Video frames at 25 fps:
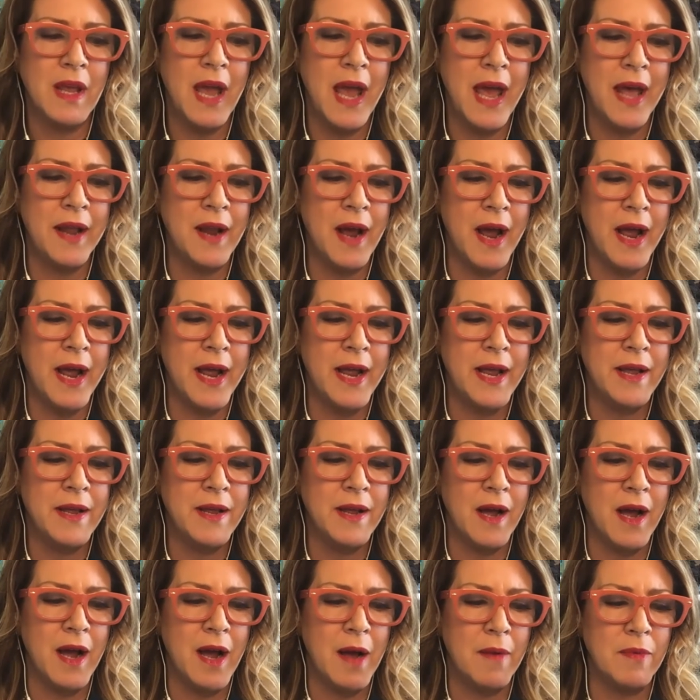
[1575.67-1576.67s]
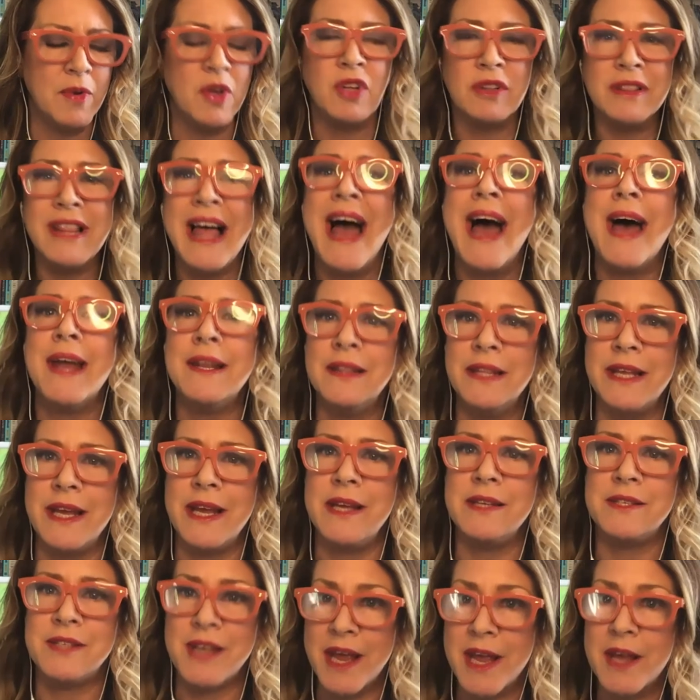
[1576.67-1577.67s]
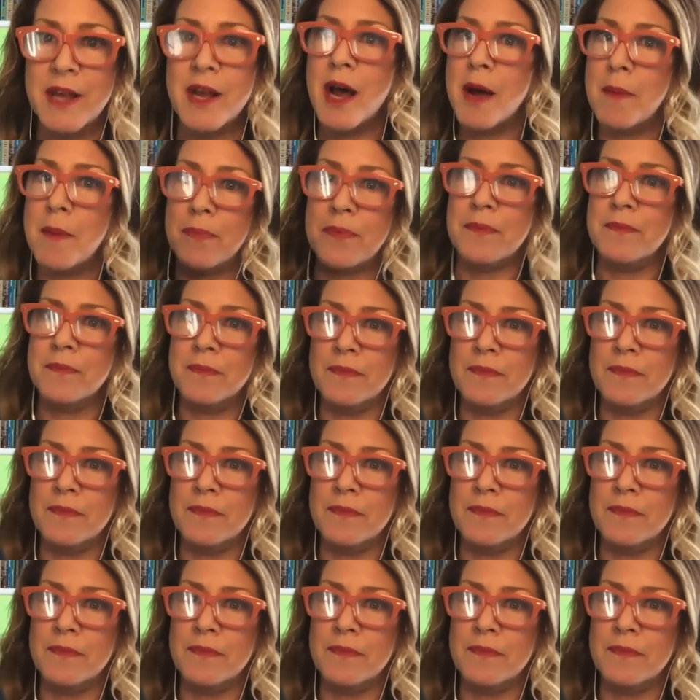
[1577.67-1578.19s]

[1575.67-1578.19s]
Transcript: and I uh, gladly take up